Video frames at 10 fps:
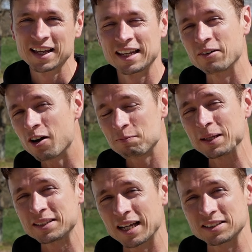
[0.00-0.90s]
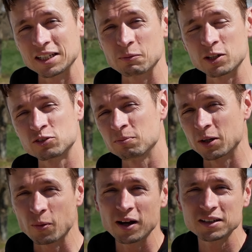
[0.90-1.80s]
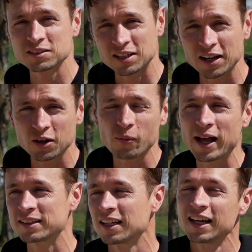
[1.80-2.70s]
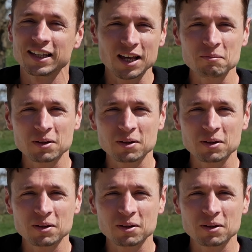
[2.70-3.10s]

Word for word: Now I've been testing ones from Meguiar's, Turtle Wax, Yum